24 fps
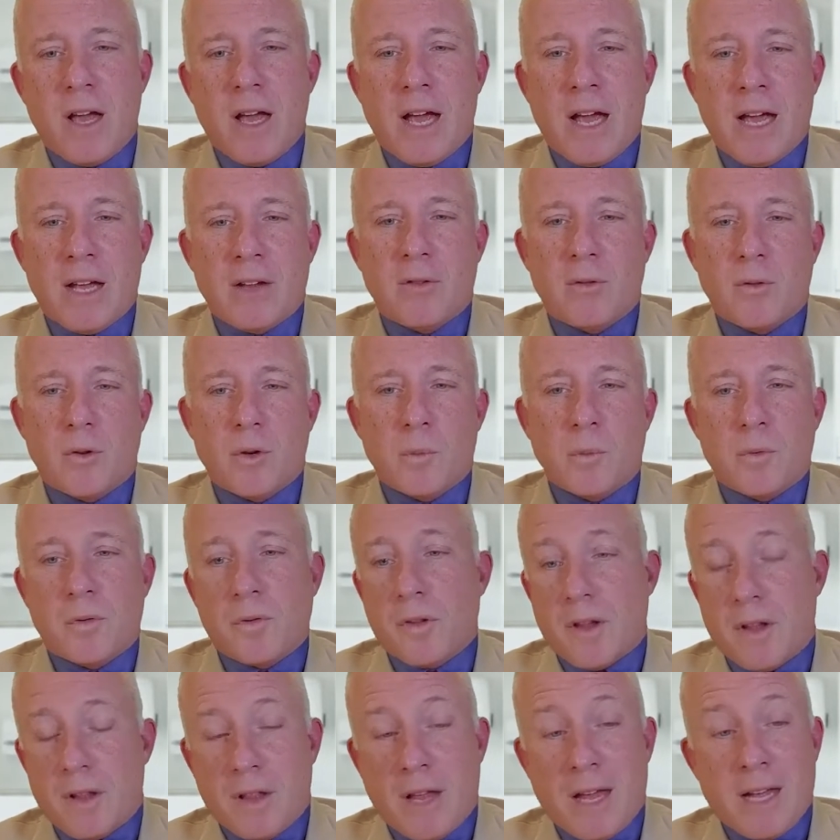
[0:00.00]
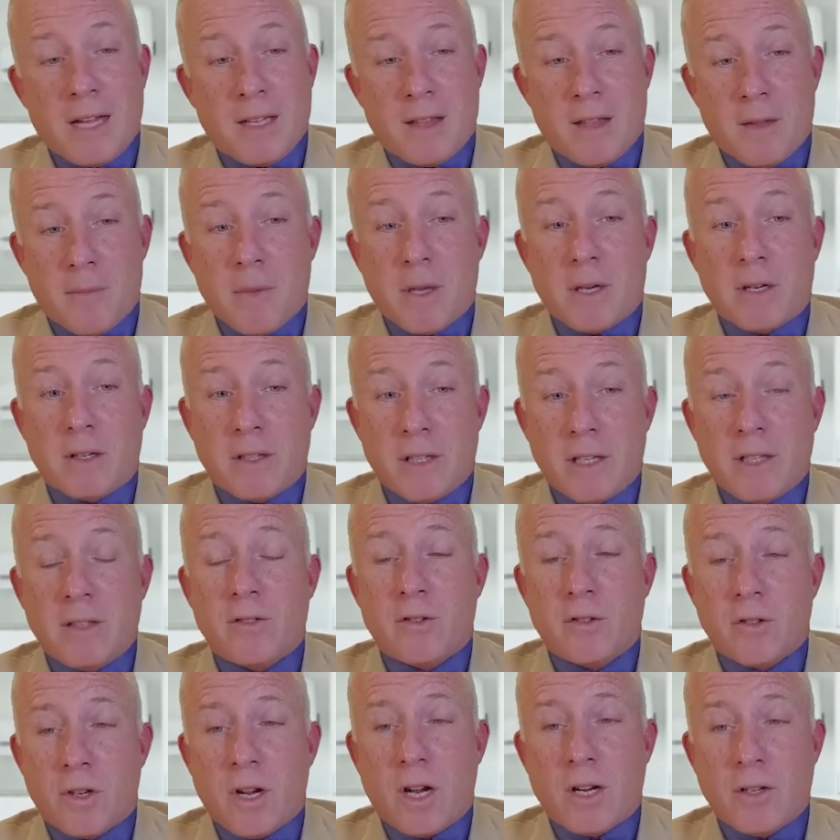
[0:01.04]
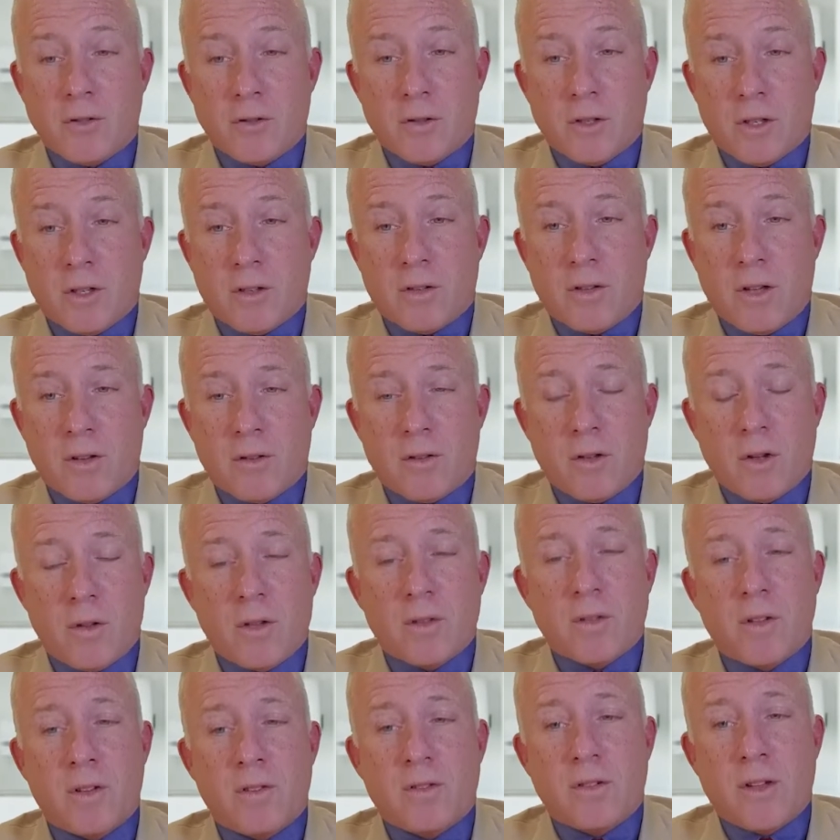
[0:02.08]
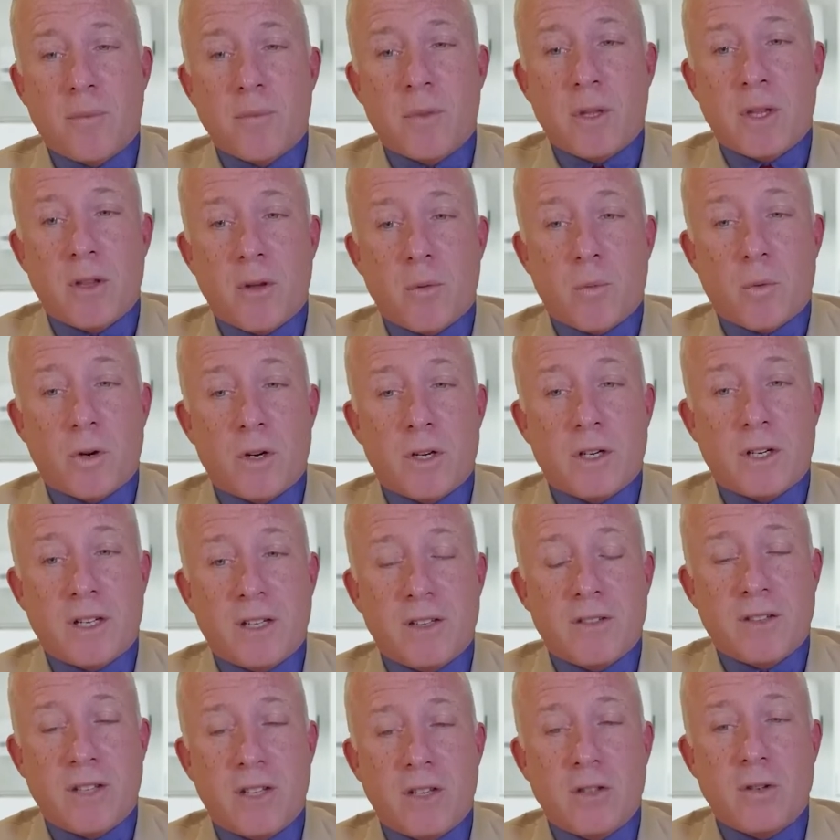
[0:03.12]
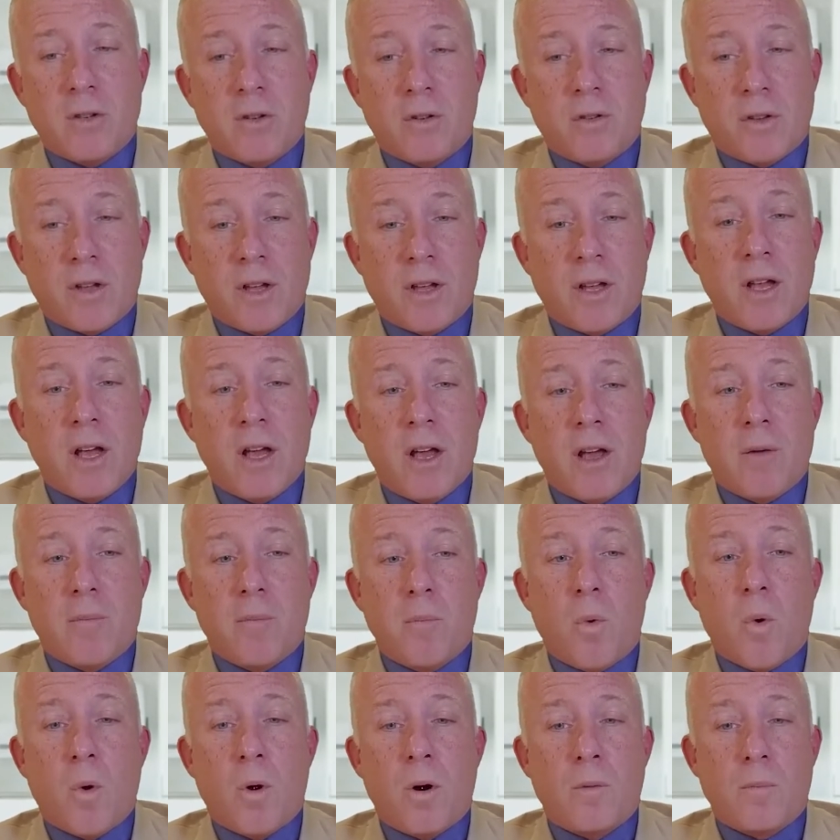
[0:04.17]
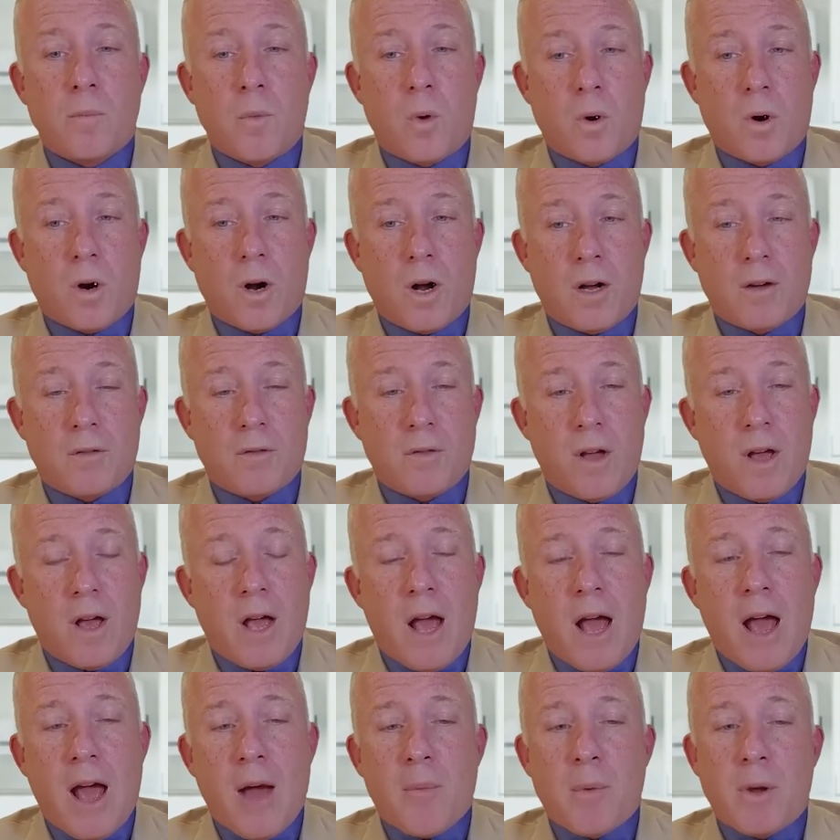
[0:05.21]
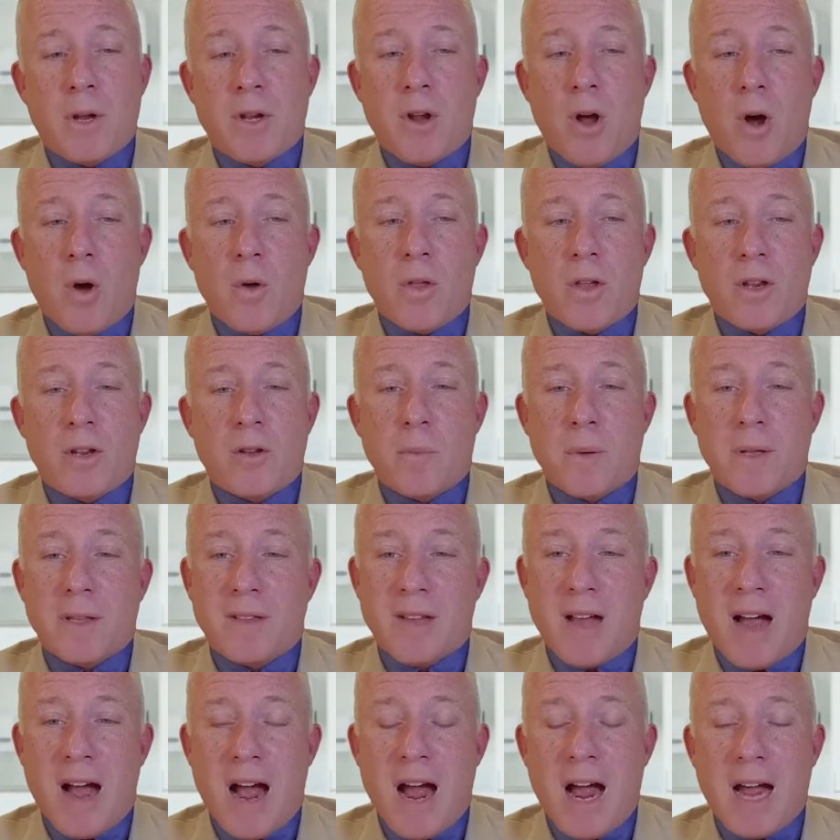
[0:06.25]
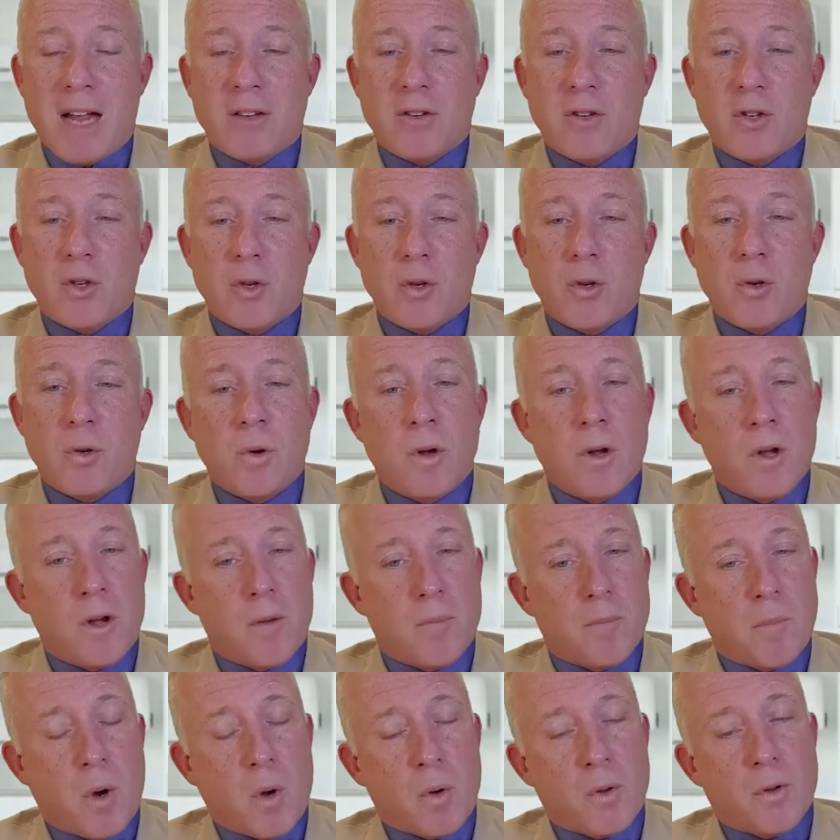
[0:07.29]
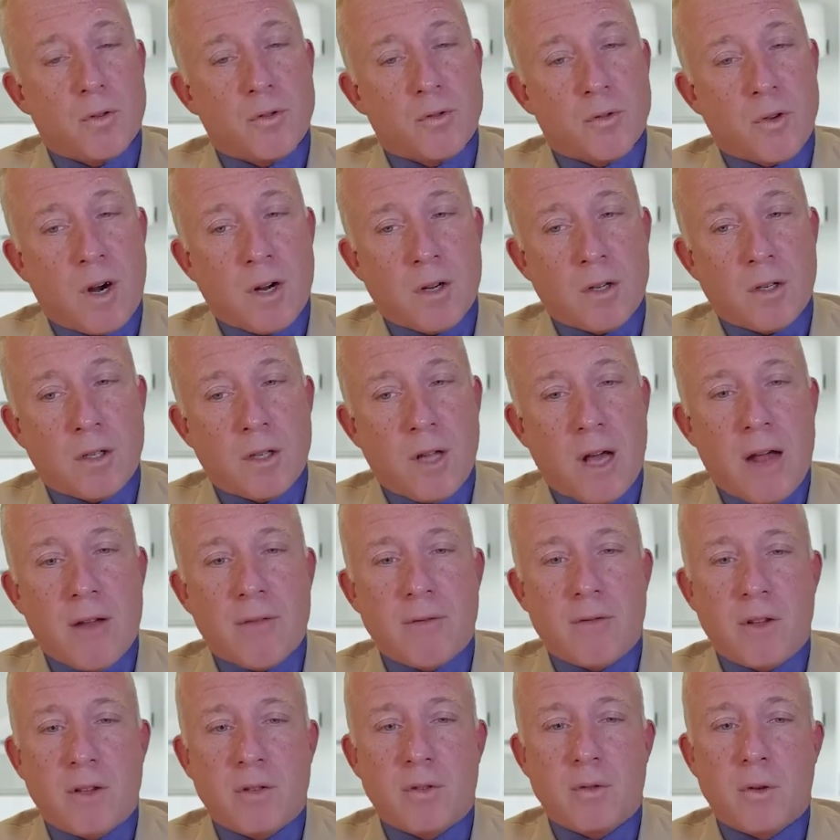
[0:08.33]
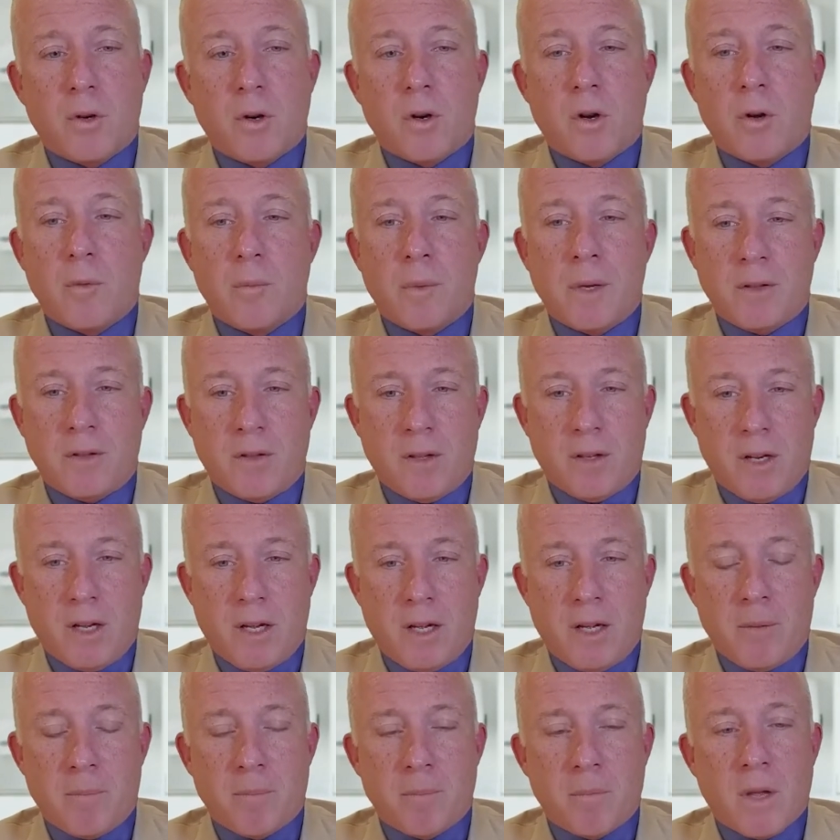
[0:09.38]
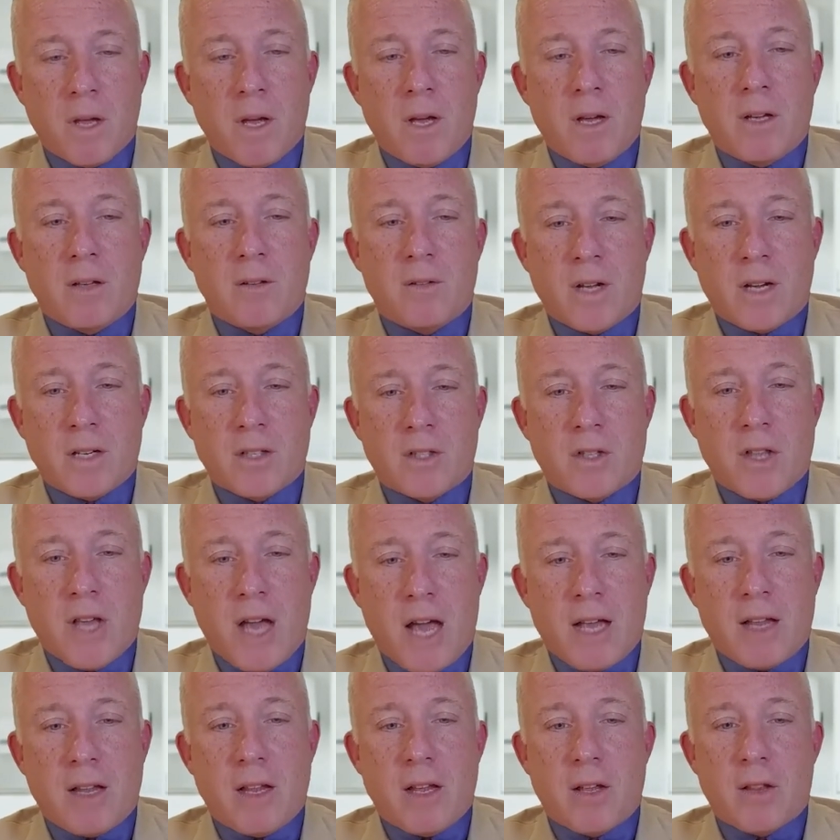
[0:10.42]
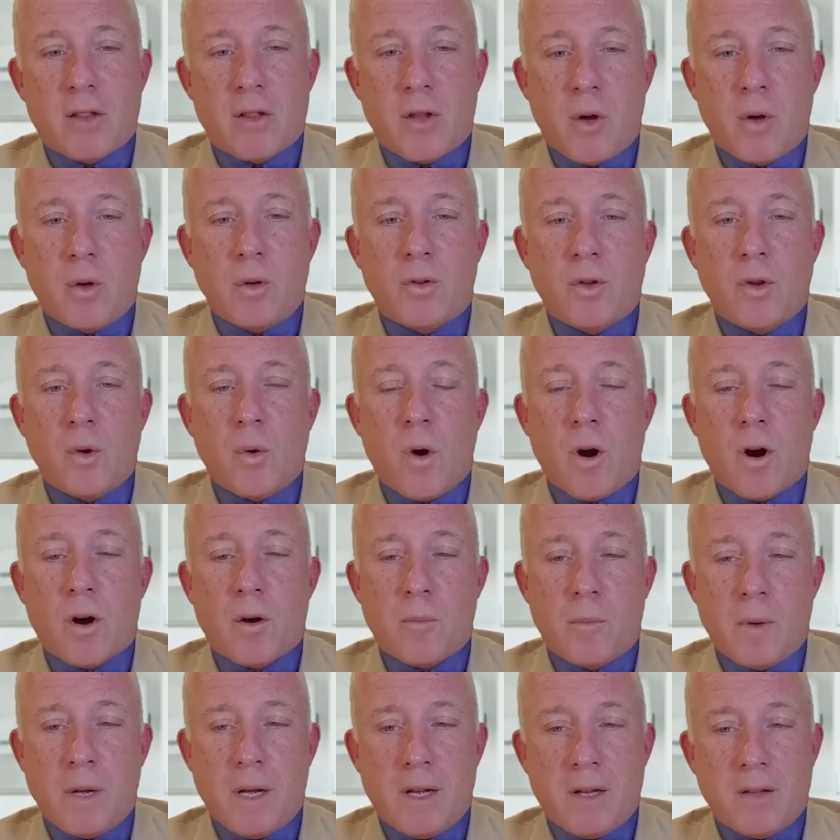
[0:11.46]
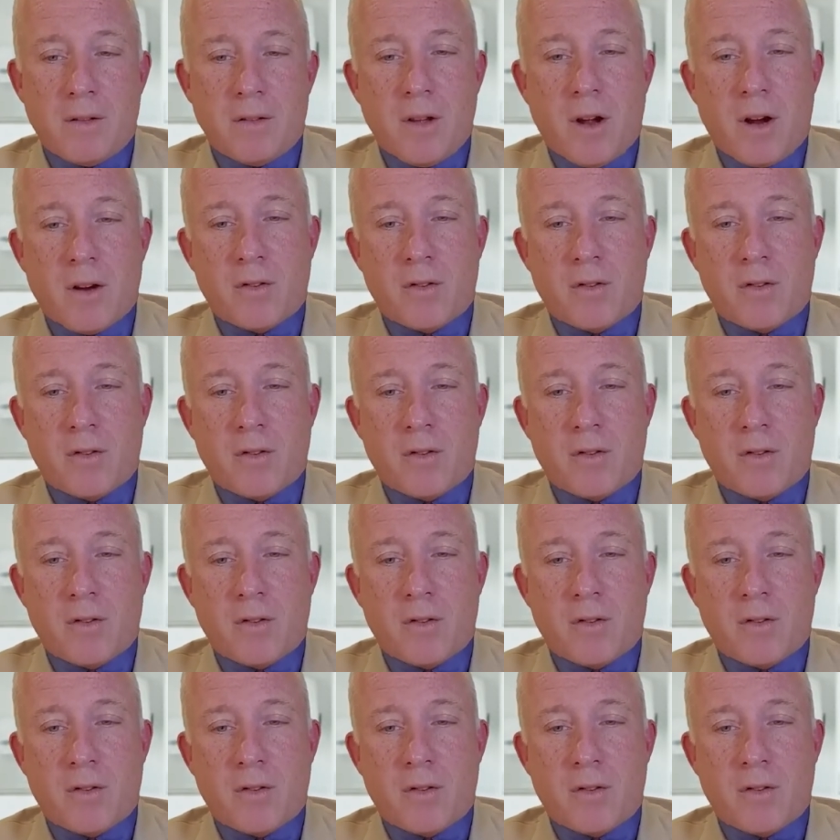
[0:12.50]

in groups like in the Middle Eastern countries. And so this is something that we're going to continue to see more and more of. And we know that it's been tied to both truncal and visceral obesity, such that those who are obese are